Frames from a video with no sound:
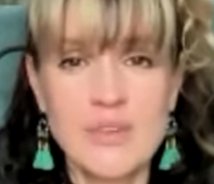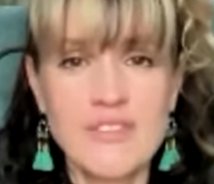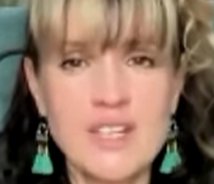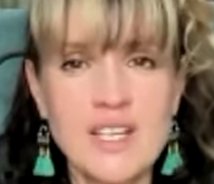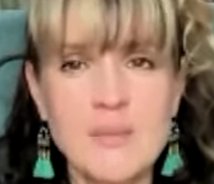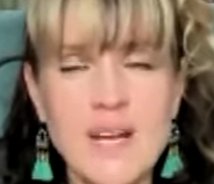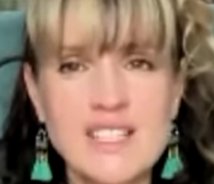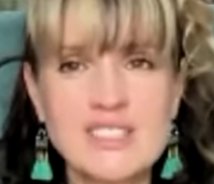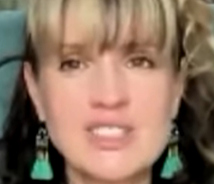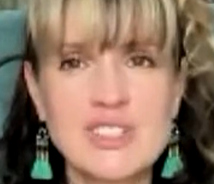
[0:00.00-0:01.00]
But if we come
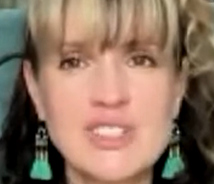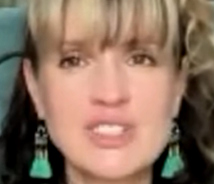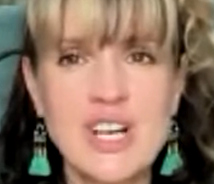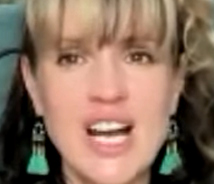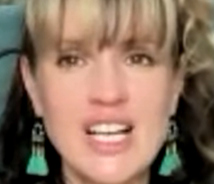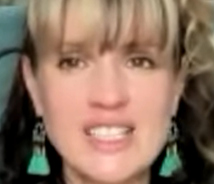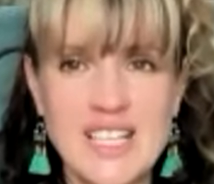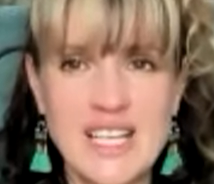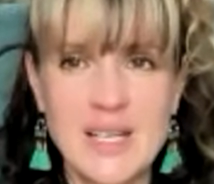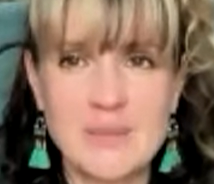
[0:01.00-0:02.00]
back to
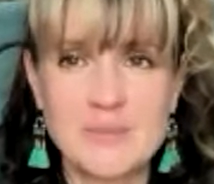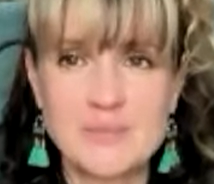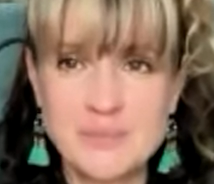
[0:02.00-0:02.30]
non-duality,